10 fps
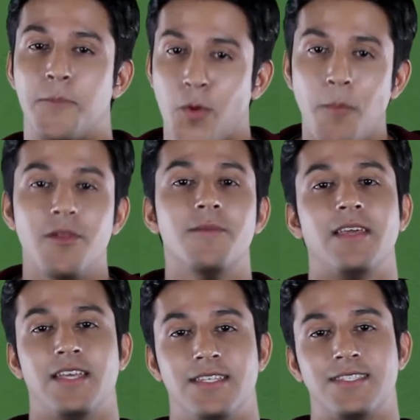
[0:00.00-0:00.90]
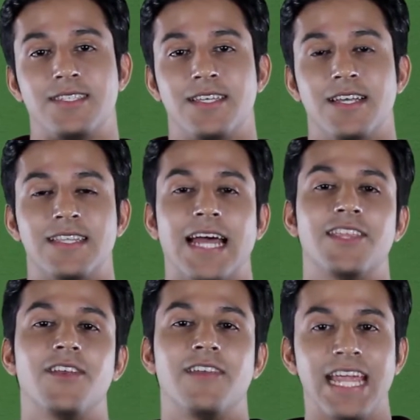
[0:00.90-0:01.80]
The problem is
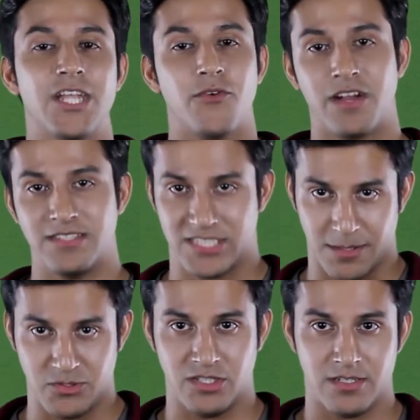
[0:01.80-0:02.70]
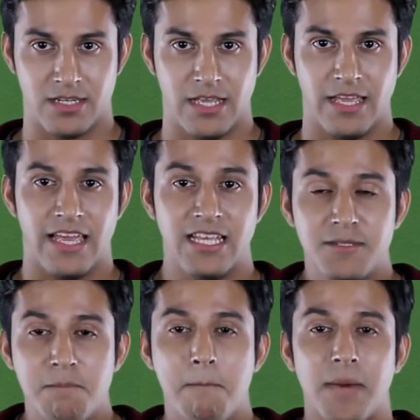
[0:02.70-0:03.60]
that the rate of consumption
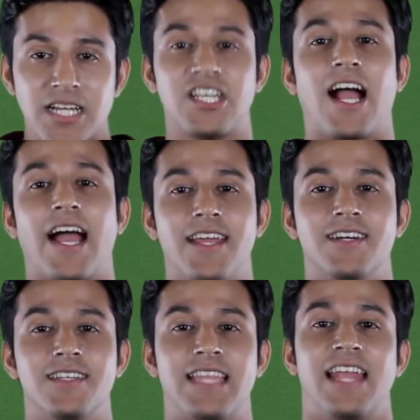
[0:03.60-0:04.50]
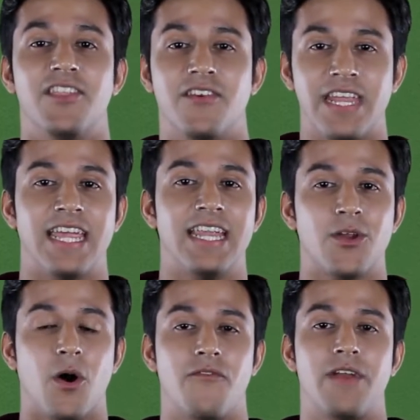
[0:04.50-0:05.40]
is much higher than the
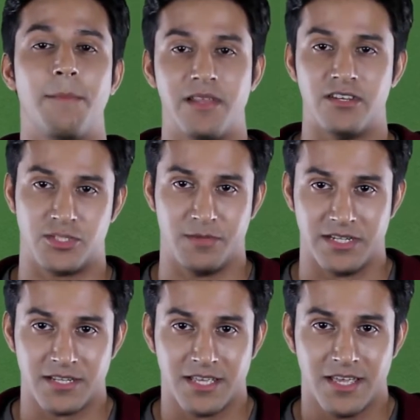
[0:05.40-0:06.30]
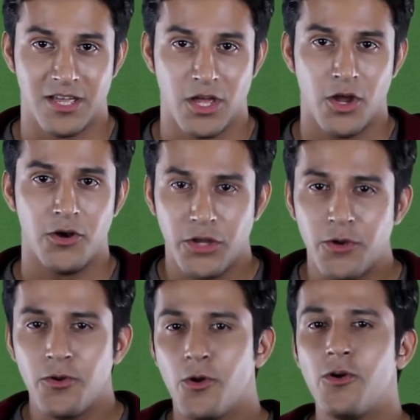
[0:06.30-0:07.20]
rate of replenishment.
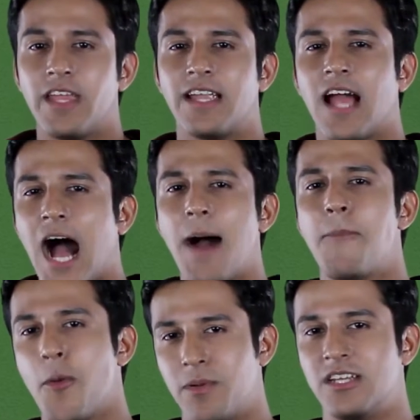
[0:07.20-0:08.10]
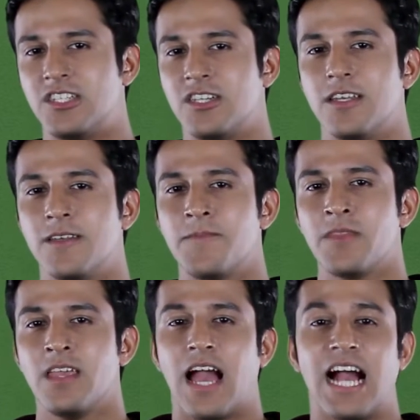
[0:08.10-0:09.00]
Do you know that our population
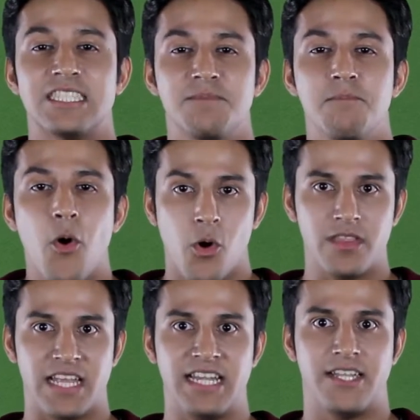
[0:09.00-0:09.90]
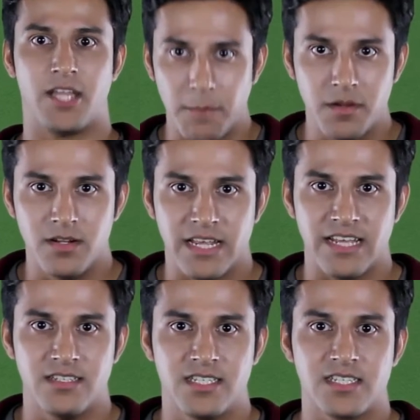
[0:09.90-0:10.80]
has more than doubled
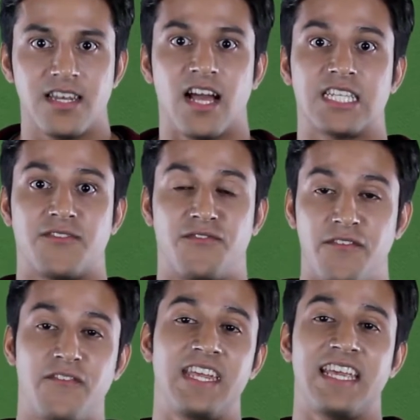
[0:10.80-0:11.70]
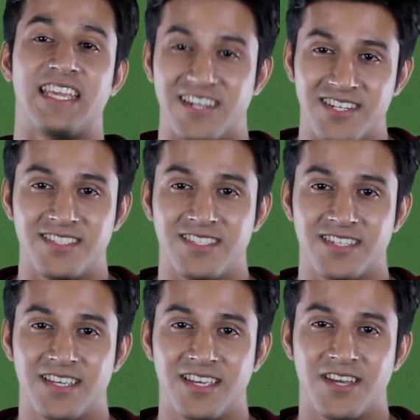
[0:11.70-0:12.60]
in just last 50
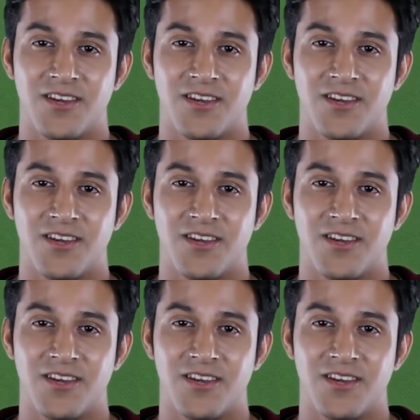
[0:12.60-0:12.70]
years?